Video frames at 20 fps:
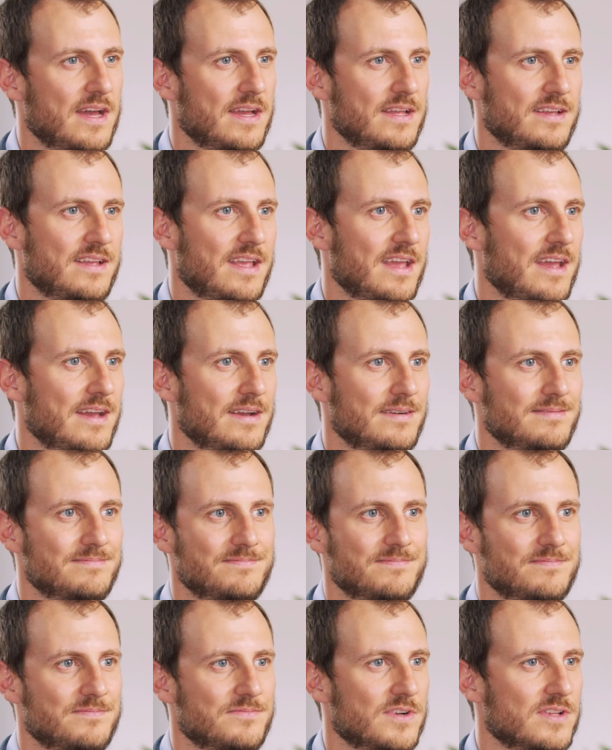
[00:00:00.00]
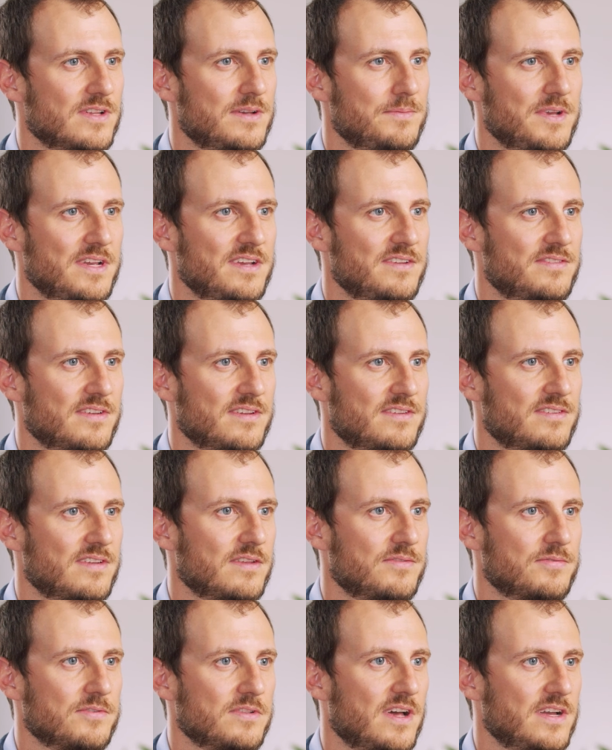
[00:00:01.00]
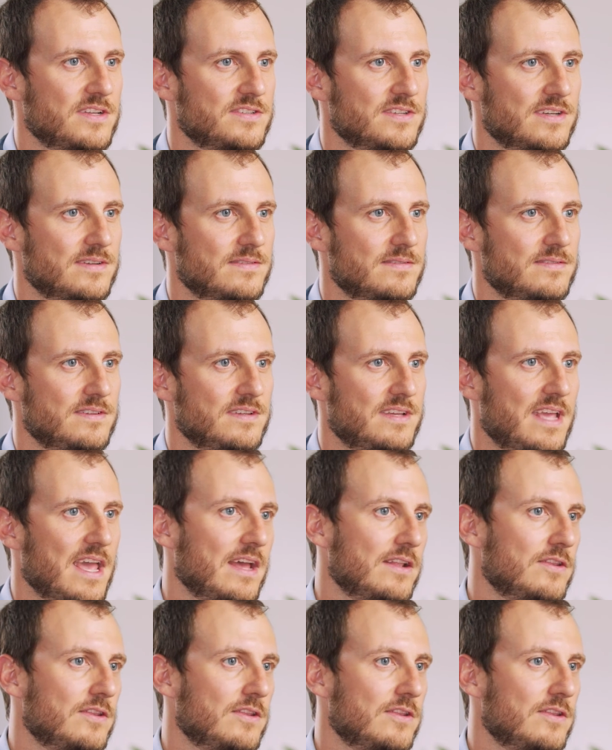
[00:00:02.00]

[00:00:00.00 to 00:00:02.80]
You can't really be a successful agent. You can't